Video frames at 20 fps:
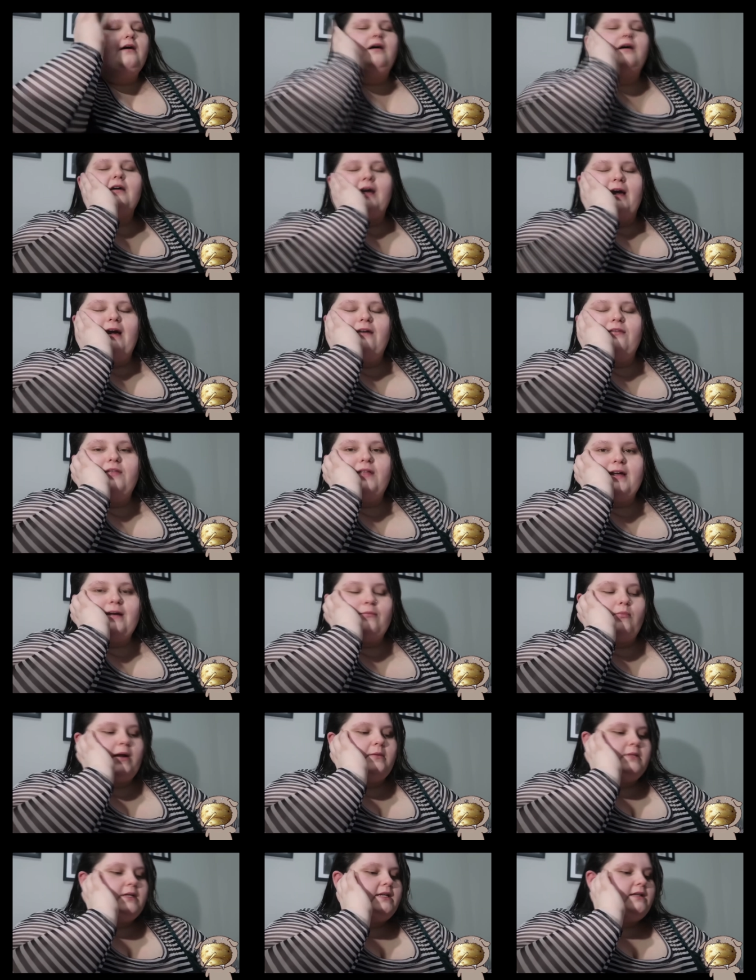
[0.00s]
okay, I feel like I'm
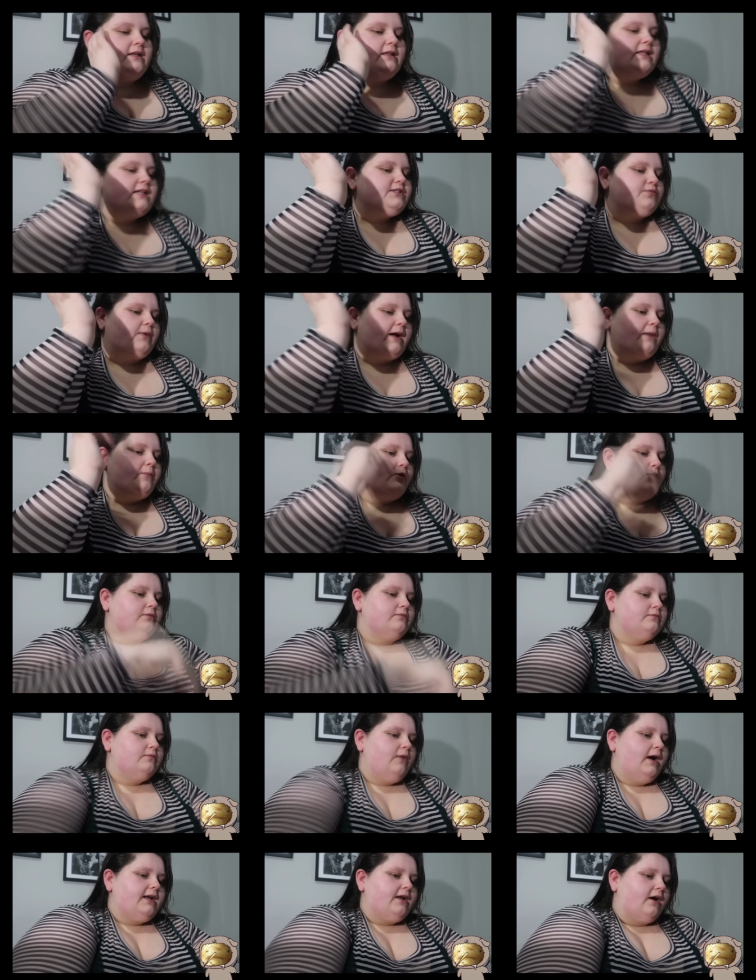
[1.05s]
rambling. Let's ramble,
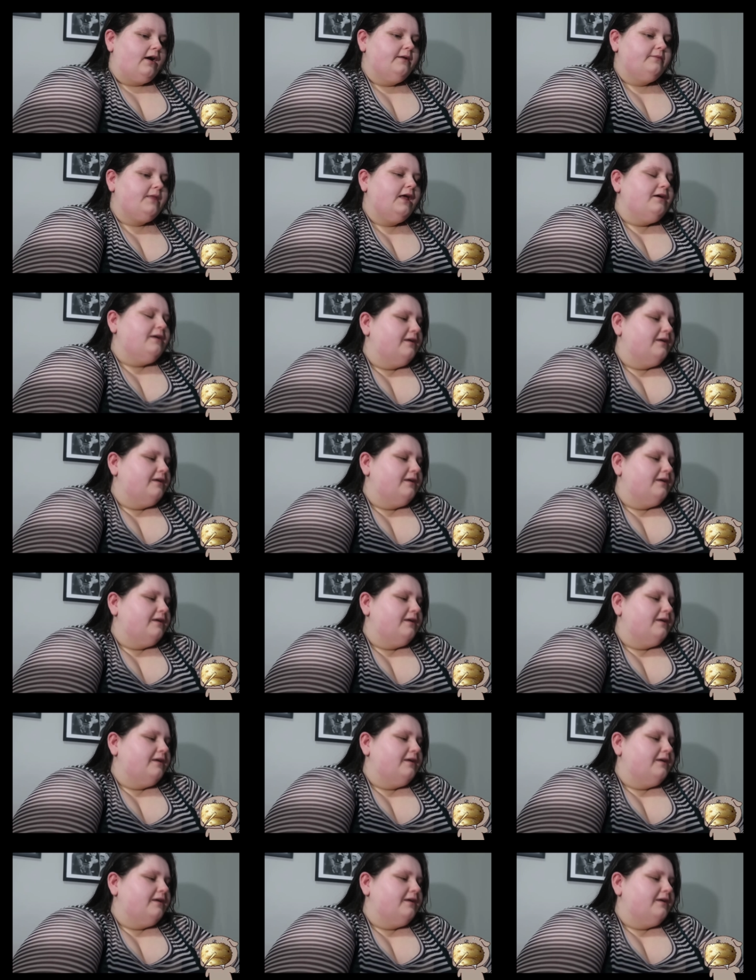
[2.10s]
why not?